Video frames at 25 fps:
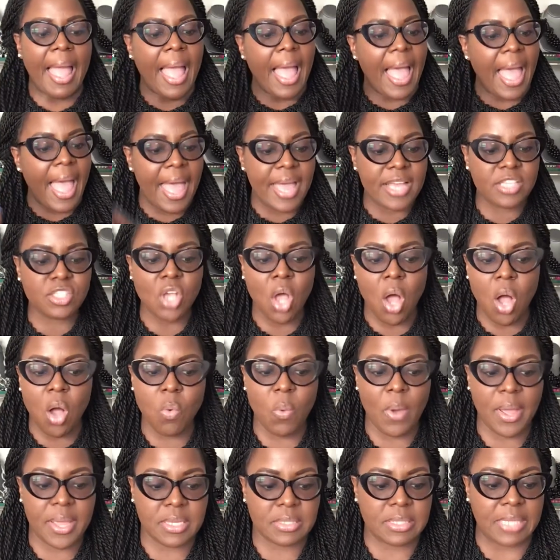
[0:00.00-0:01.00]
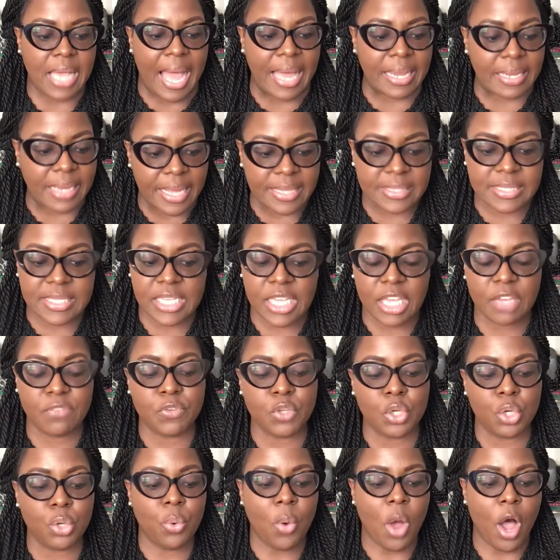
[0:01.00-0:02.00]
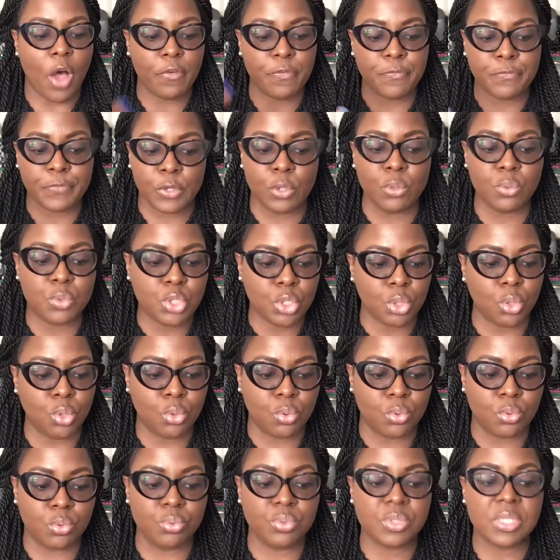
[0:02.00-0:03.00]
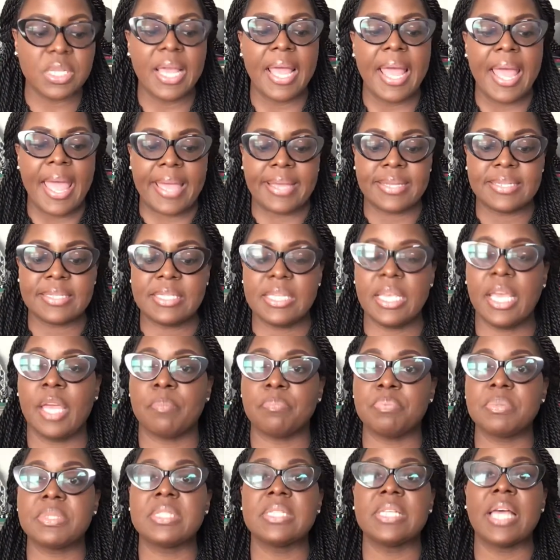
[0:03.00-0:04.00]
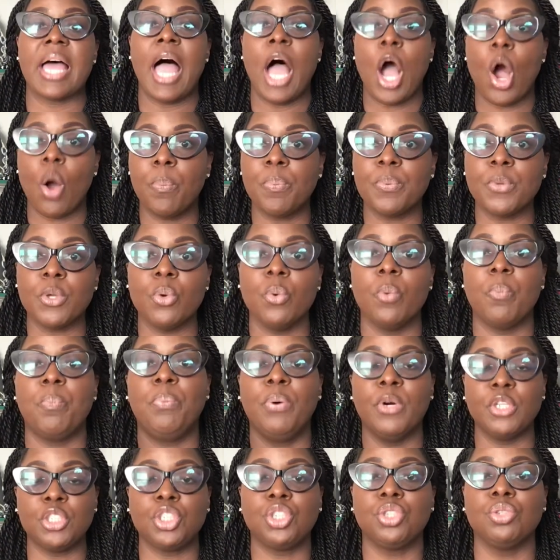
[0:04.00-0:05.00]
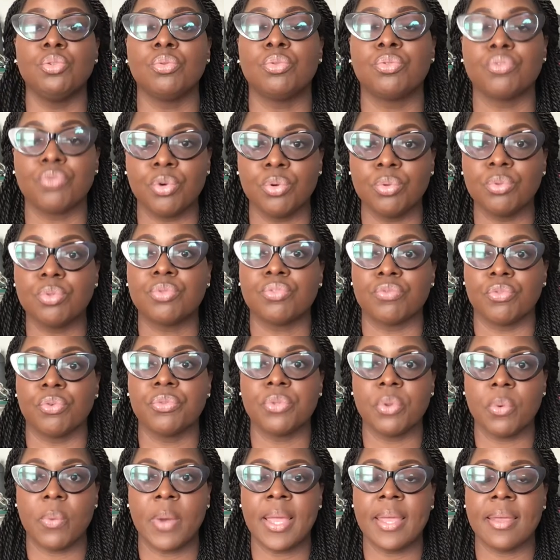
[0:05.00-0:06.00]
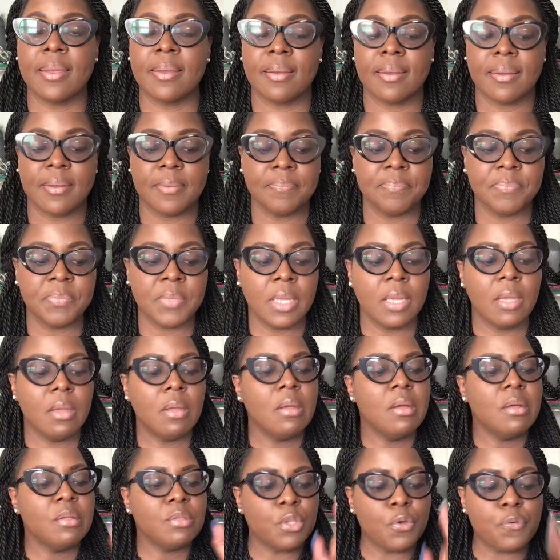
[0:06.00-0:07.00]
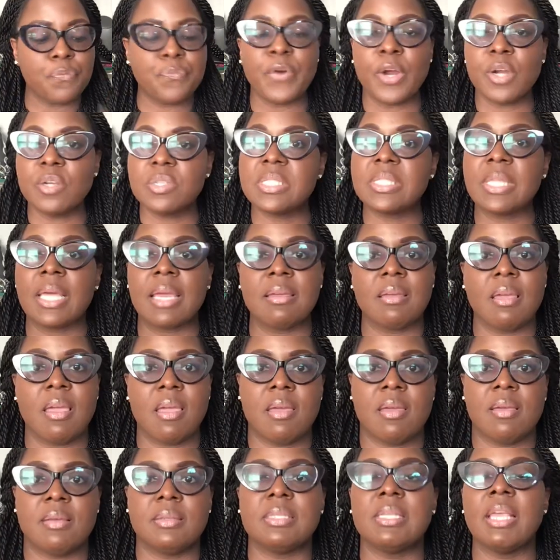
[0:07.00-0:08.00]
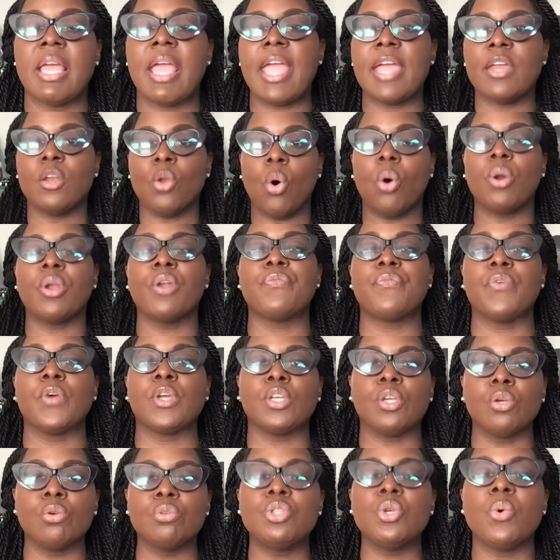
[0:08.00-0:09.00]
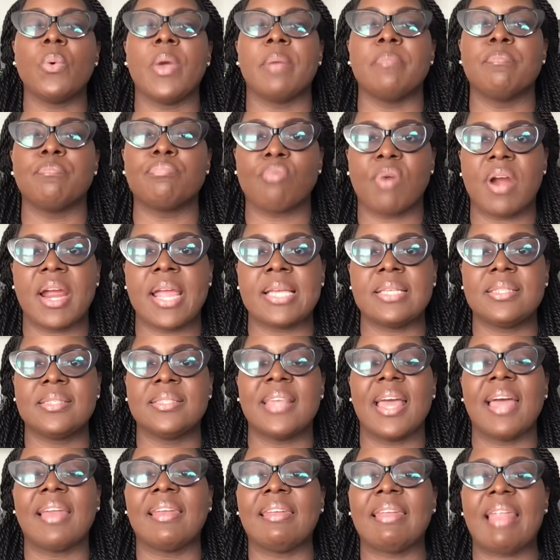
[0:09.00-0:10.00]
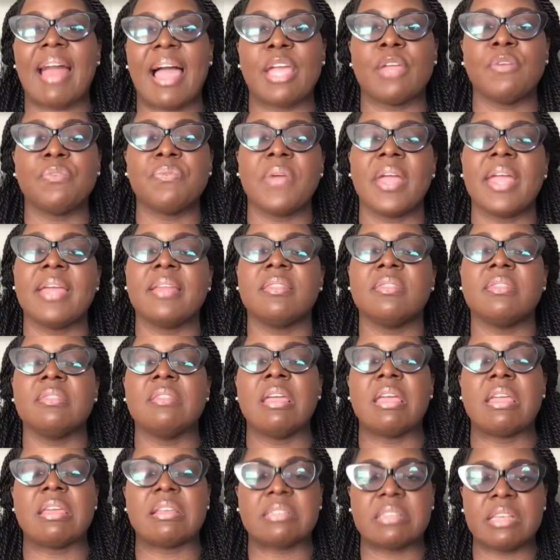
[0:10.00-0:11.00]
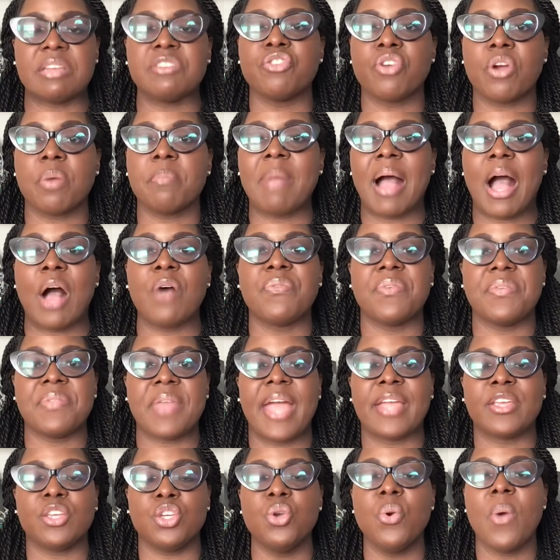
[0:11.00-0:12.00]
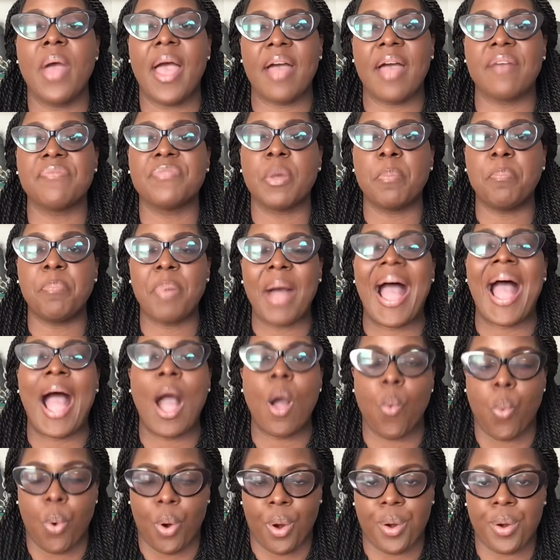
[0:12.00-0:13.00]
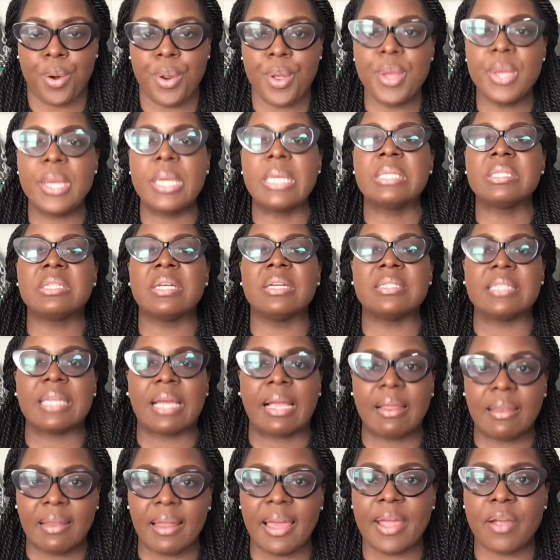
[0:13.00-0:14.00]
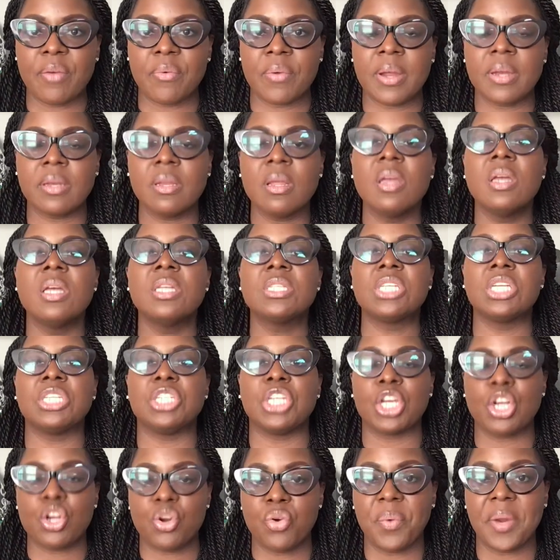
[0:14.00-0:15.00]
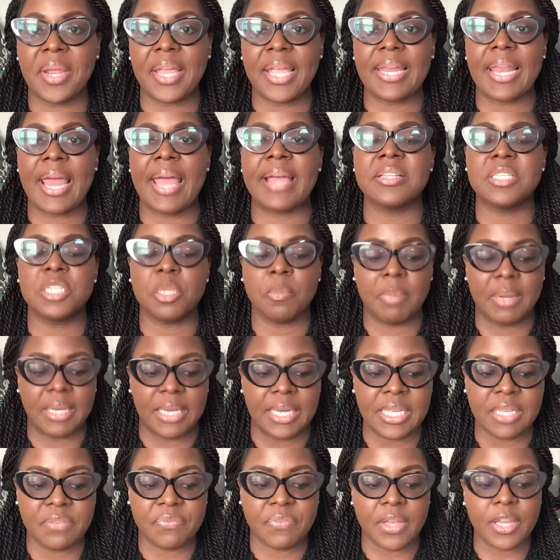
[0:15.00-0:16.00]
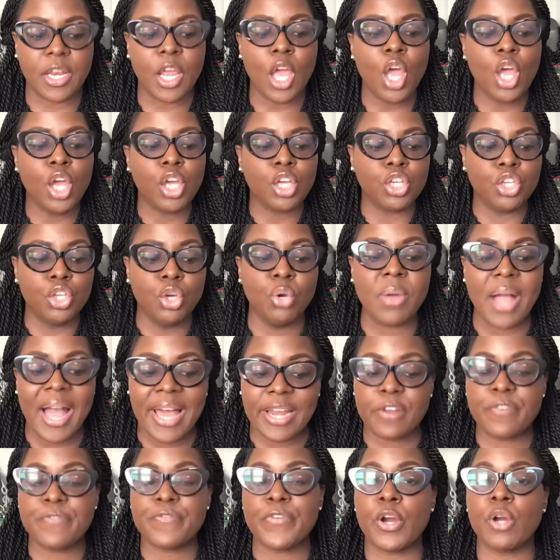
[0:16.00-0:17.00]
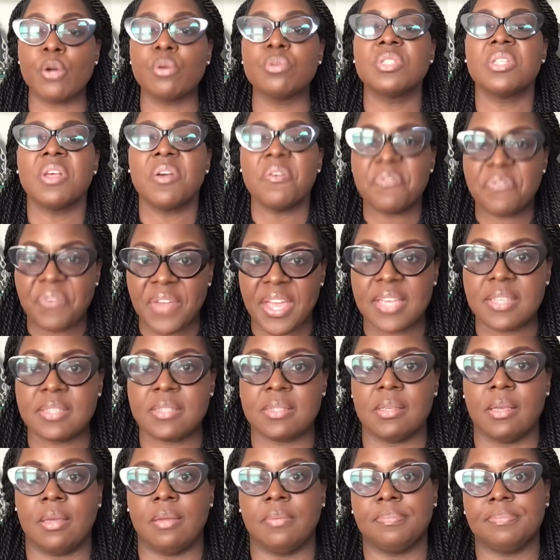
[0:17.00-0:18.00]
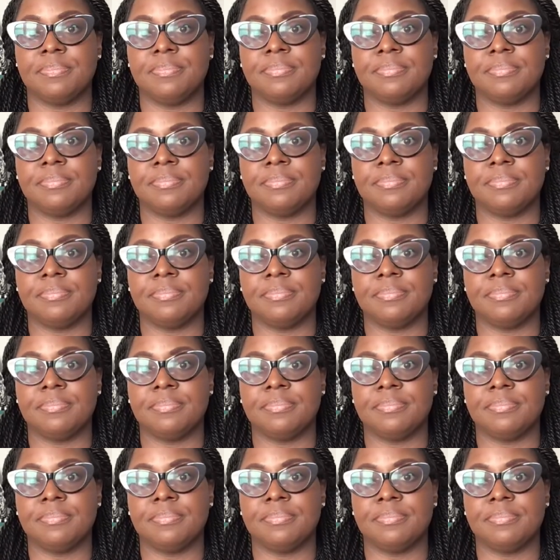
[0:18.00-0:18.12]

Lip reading: As always, I like to give you a few tools and tips to help you push you through the week. The first thing is, in order for you to embrace that life is in your mouth and that you have the power to declare it, to decree it, and to believe it, you got to first face it.